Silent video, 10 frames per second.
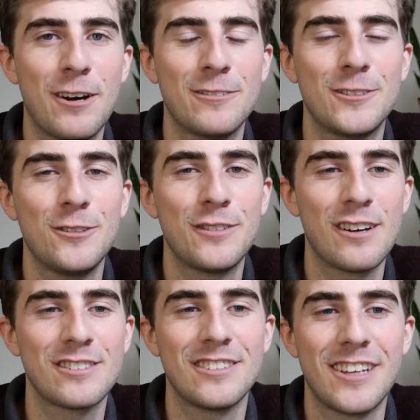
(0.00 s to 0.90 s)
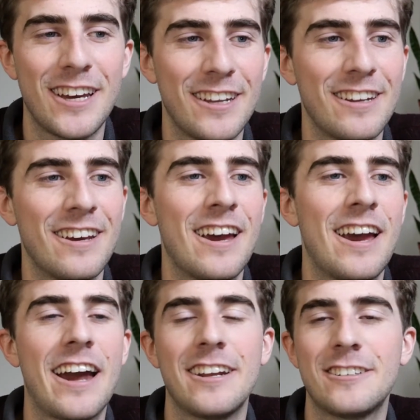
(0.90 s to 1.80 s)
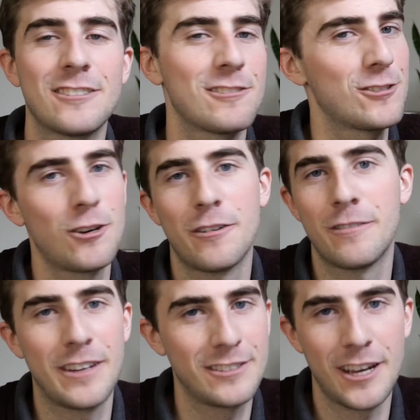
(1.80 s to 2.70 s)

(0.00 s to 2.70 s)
out in 2010, and it doesn't show its